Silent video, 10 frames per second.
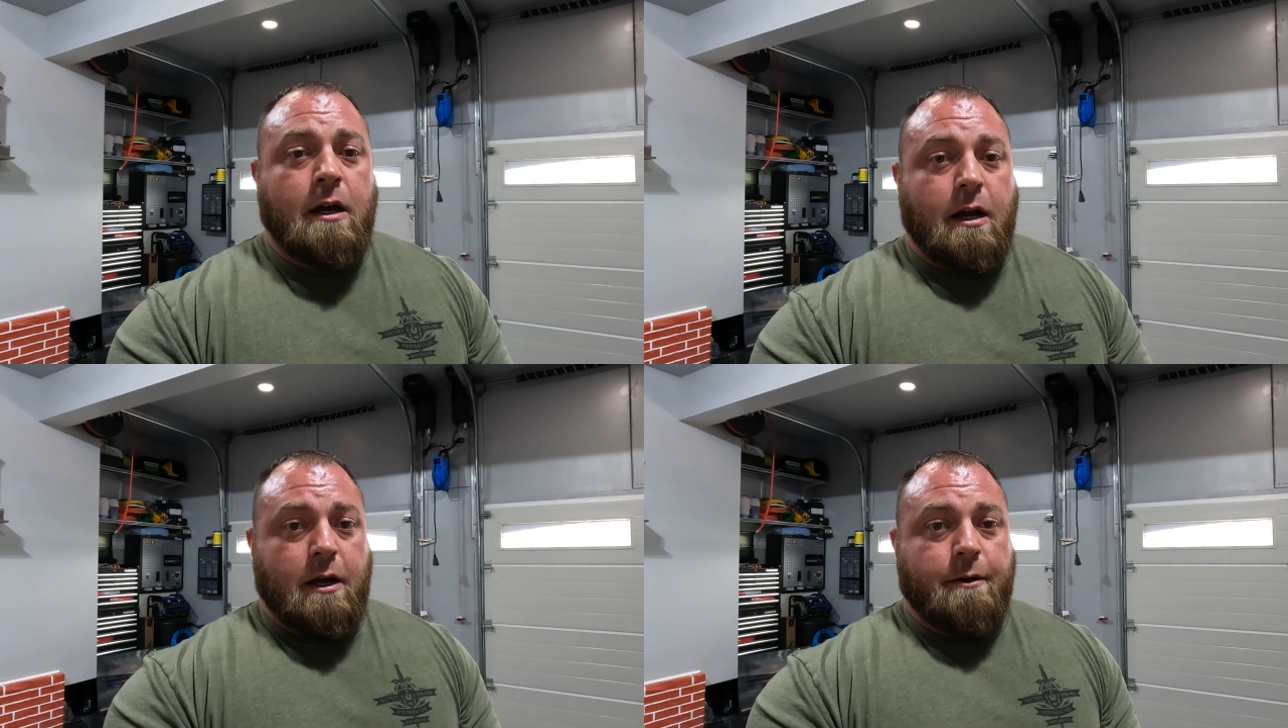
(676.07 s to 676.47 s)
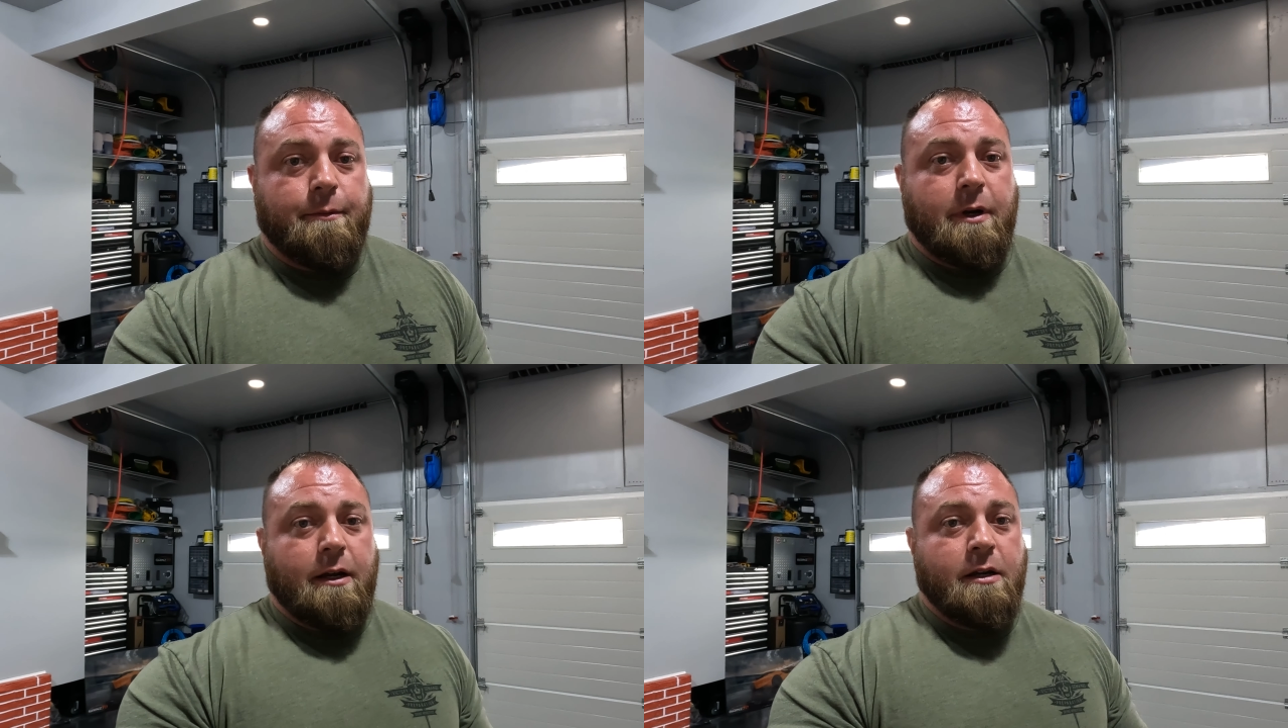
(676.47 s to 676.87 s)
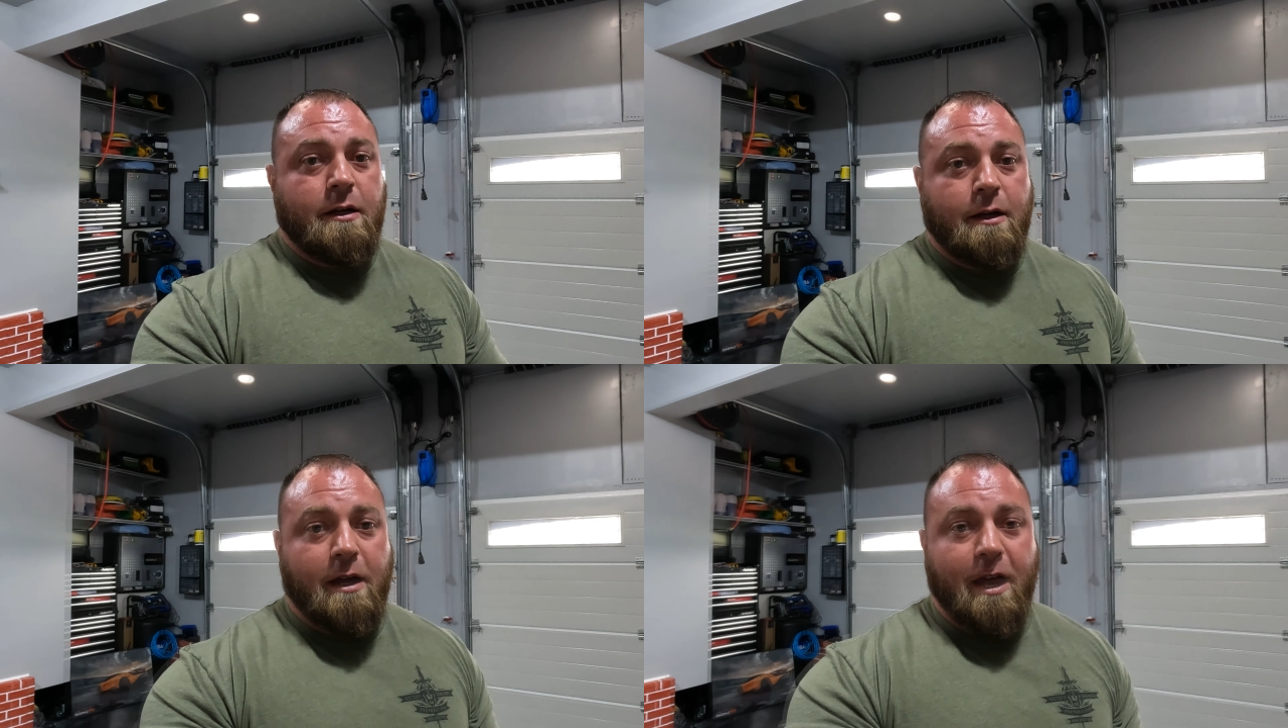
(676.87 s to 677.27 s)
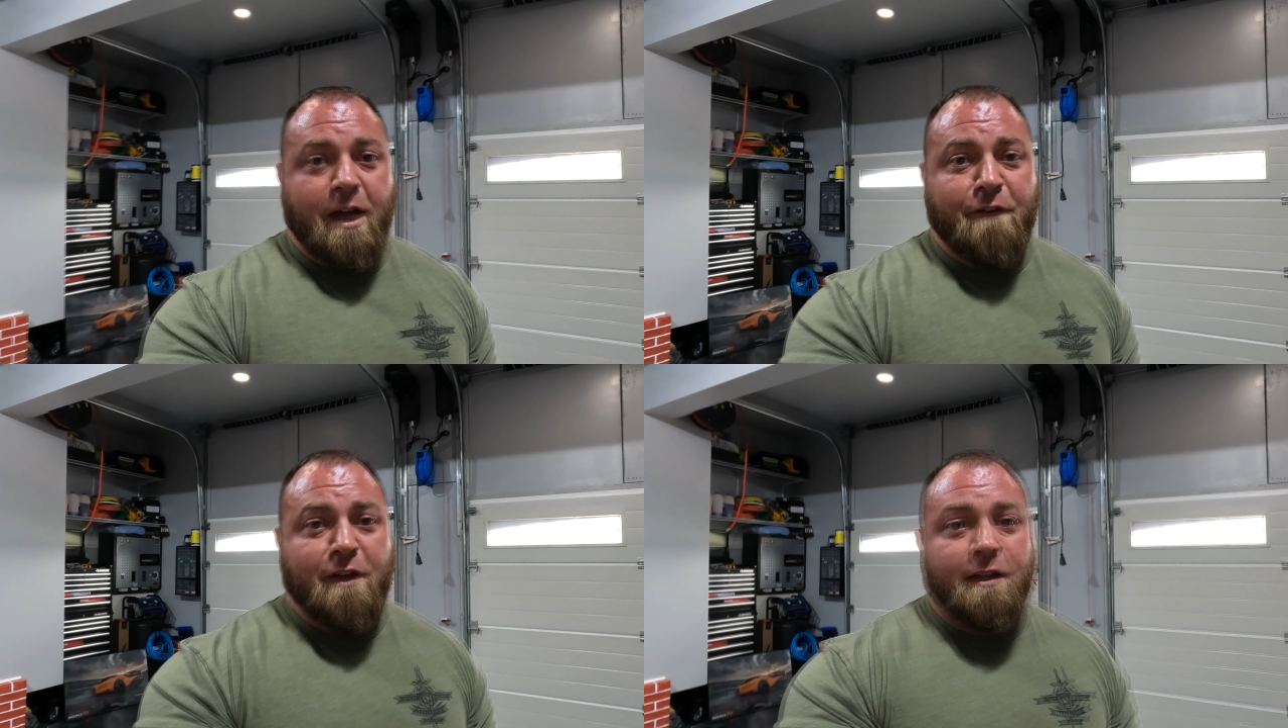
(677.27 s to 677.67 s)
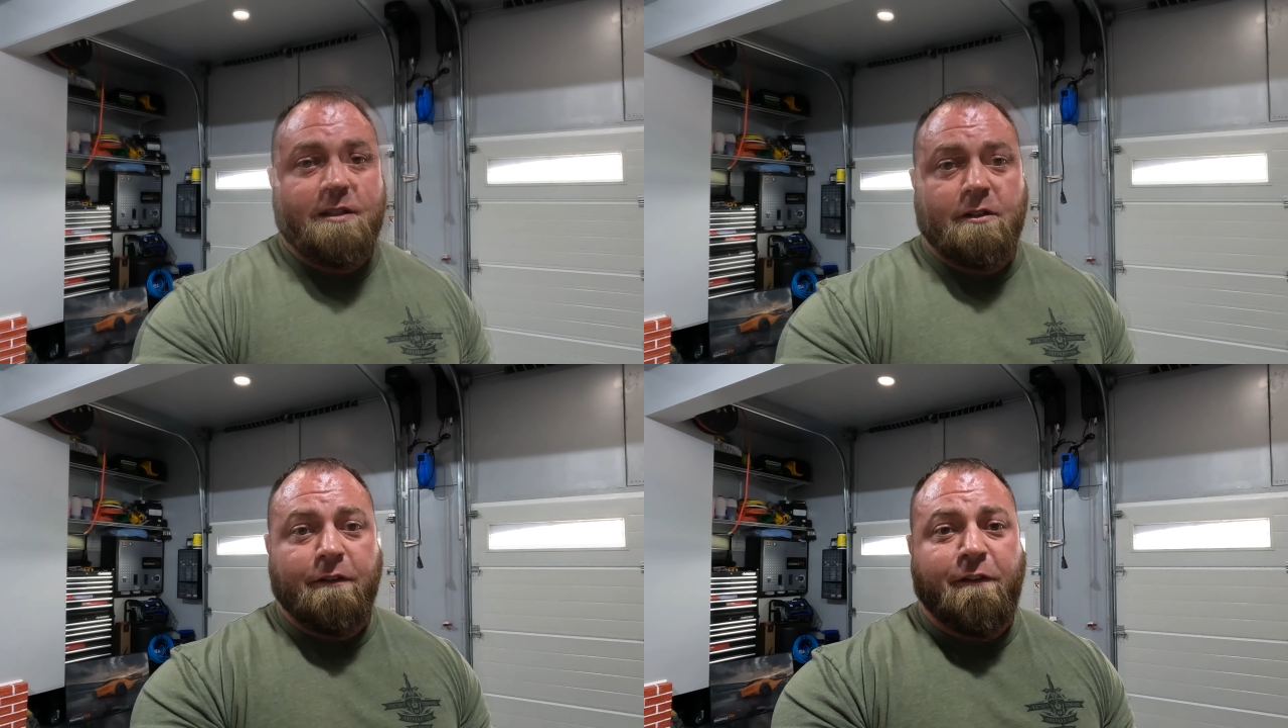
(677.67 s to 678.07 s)
Uh, I feel
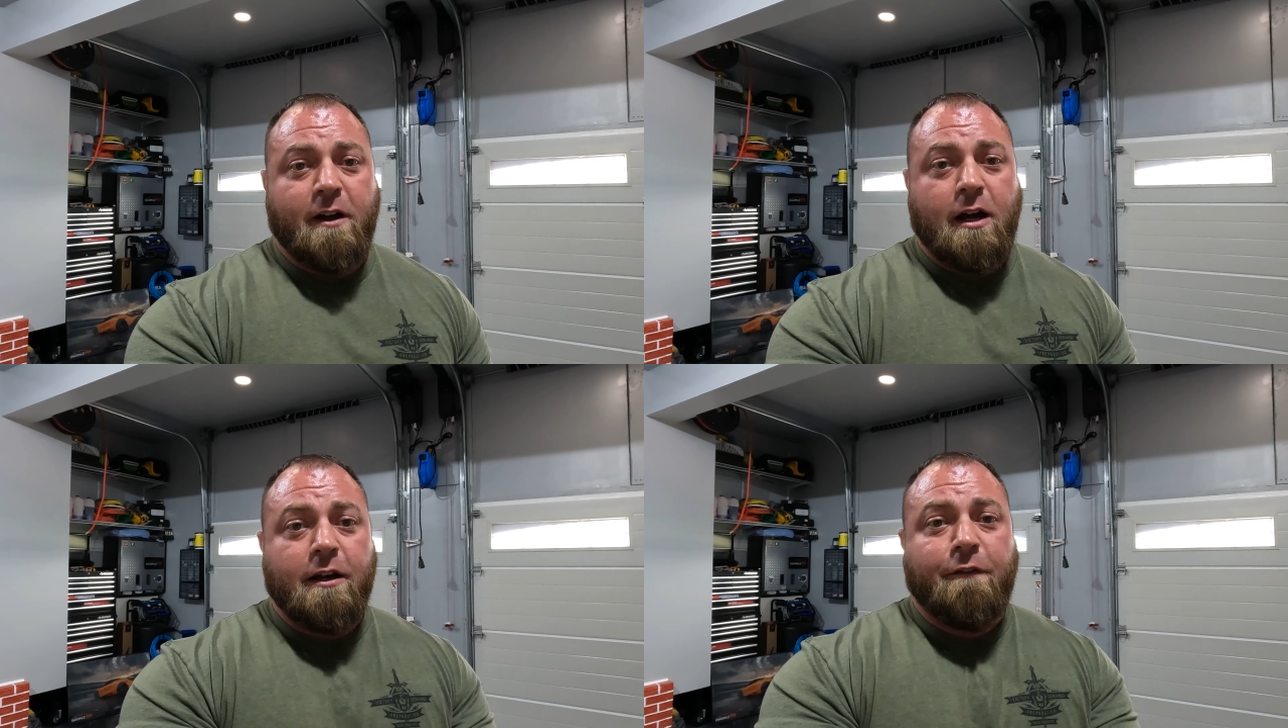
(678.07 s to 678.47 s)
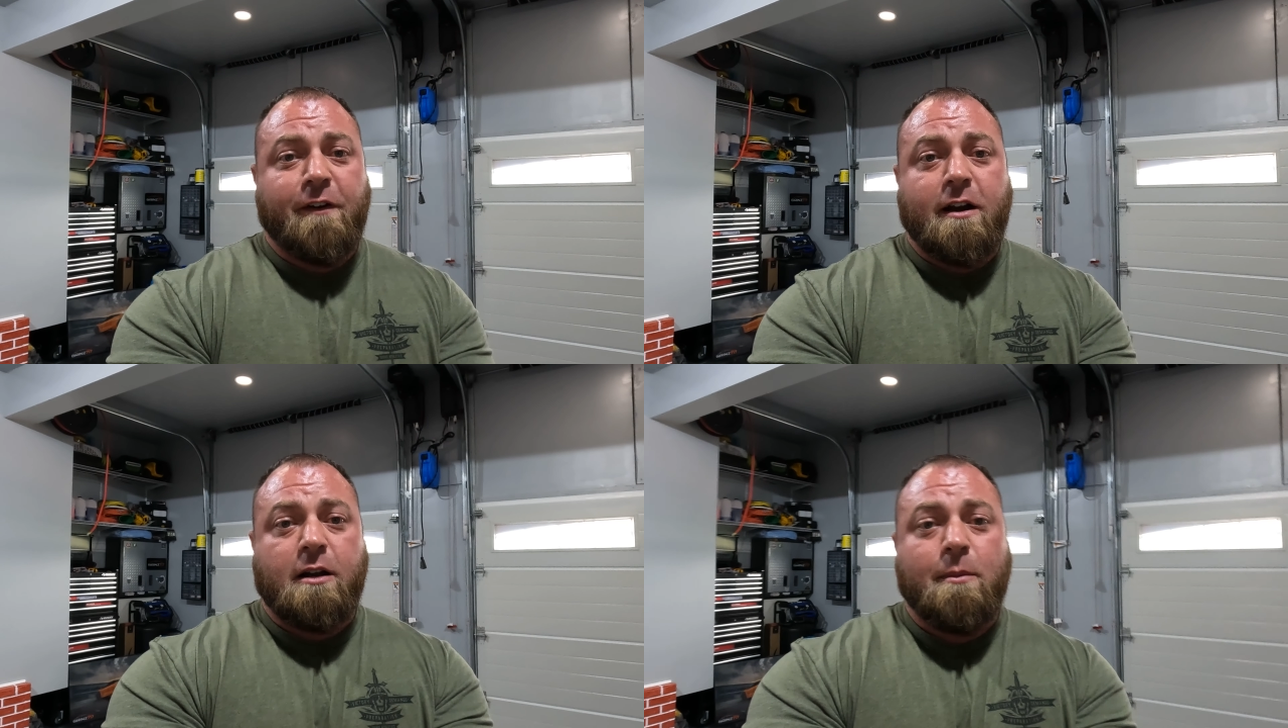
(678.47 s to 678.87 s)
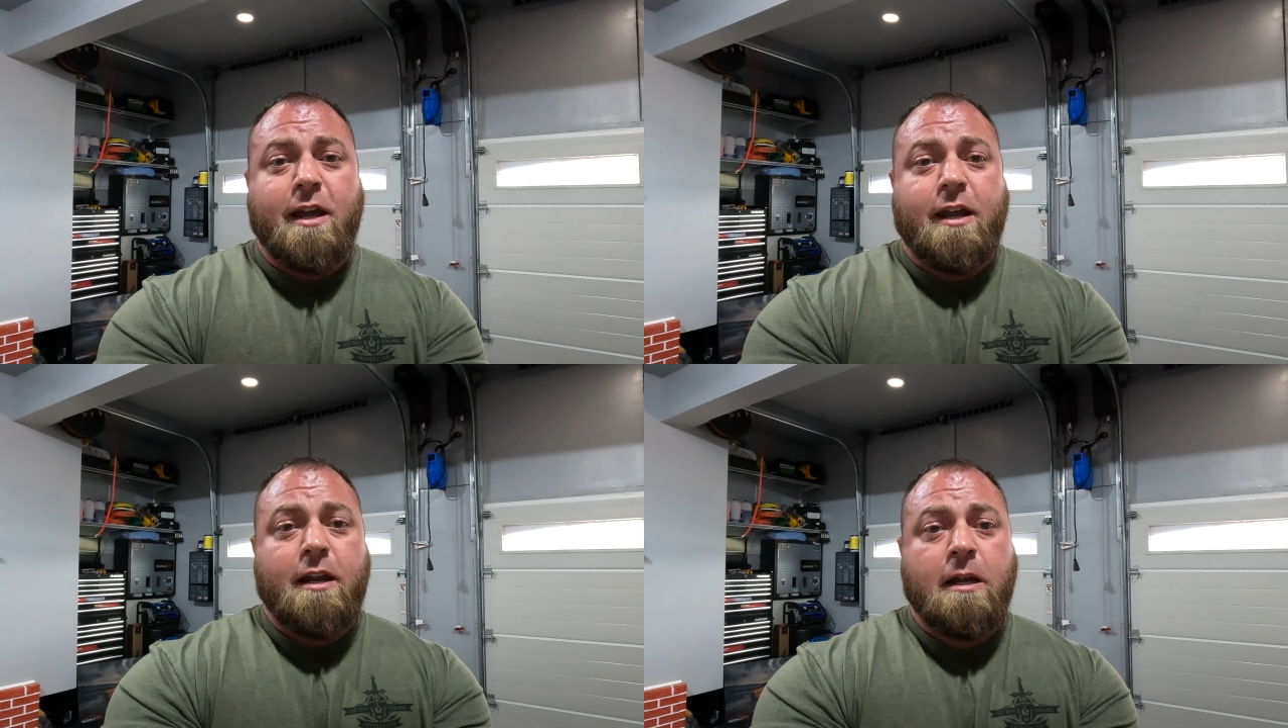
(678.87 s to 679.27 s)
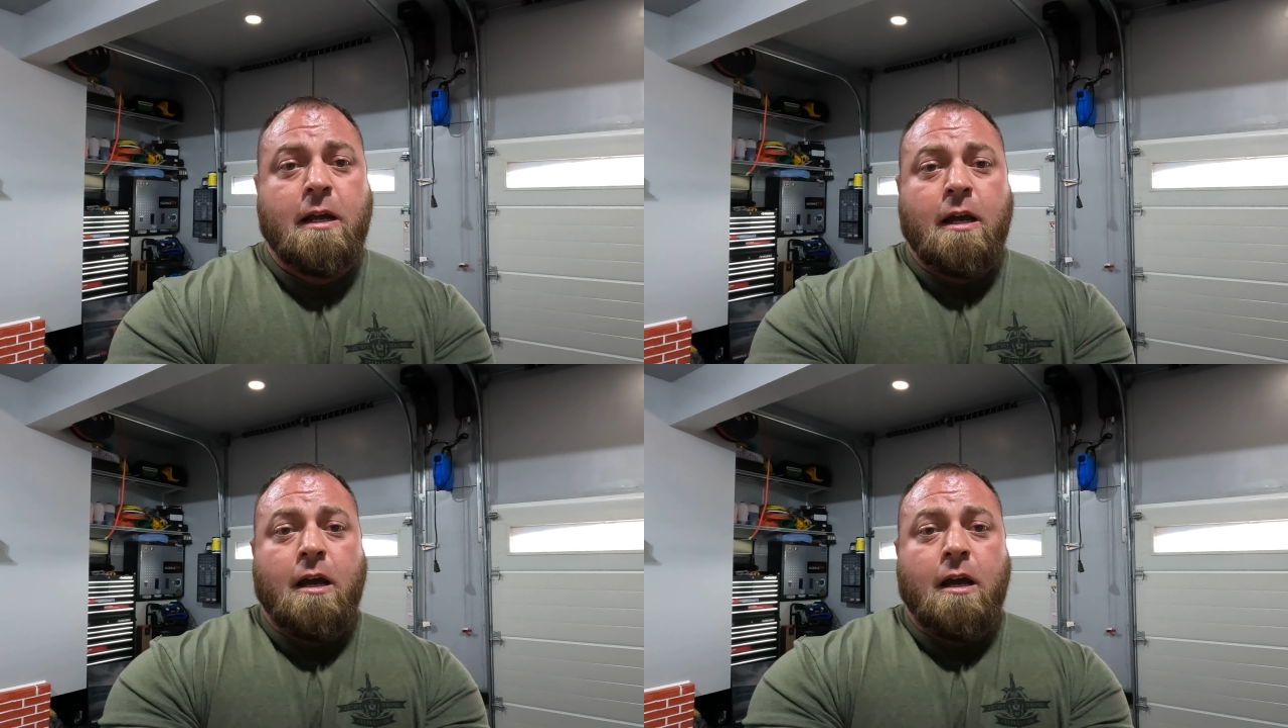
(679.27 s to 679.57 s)
it's unfair to me.